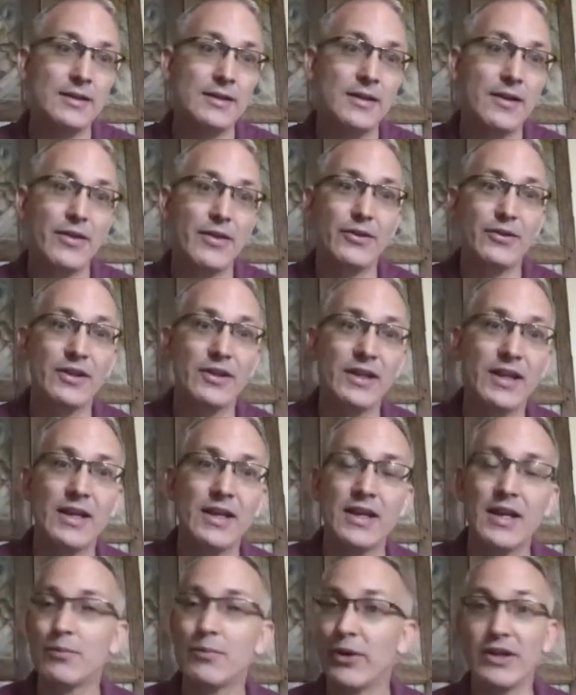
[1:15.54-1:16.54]
Thirdly,
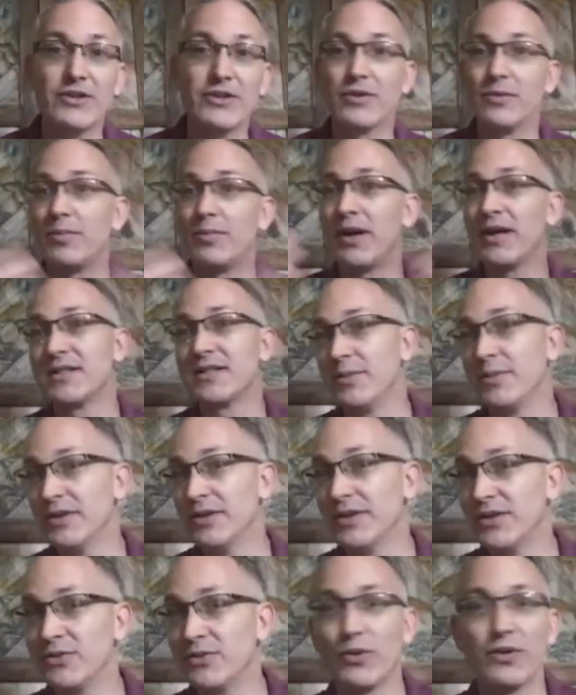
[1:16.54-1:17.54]
brainstorm
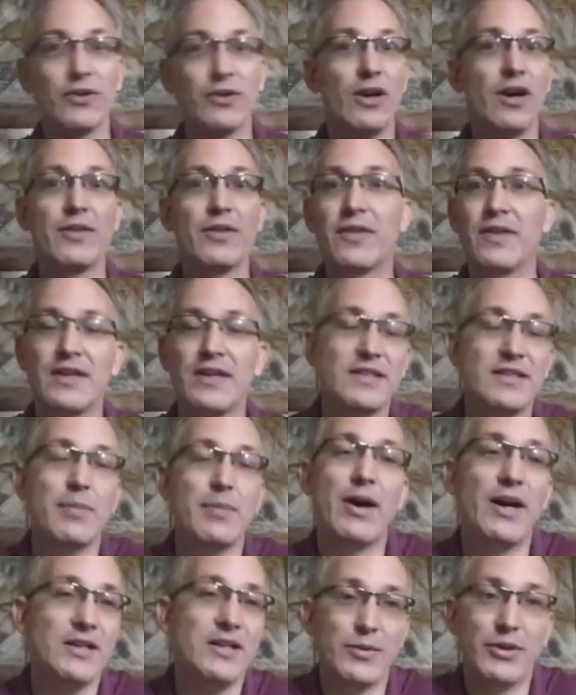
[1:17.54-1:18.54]
possibilities. What are all the things I
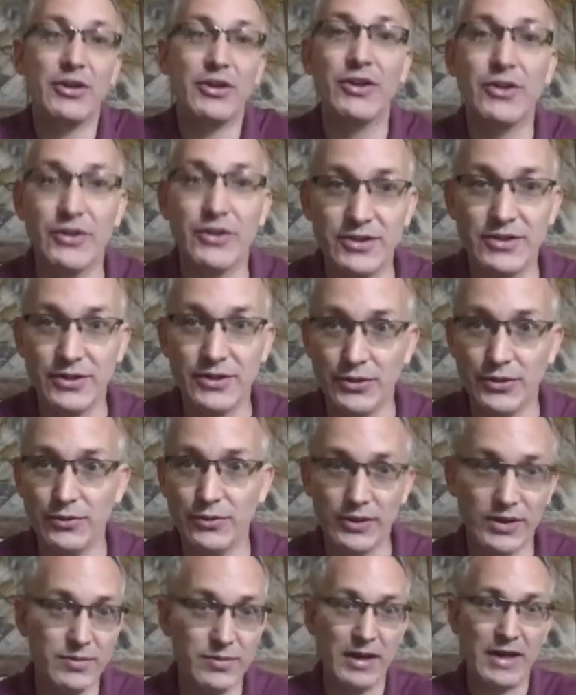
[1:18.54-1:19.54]
possibly could do
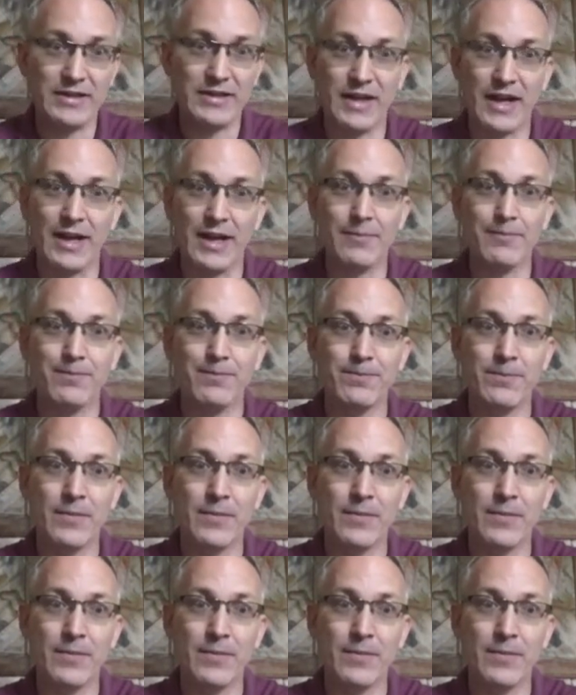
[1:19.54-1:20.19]
with my time?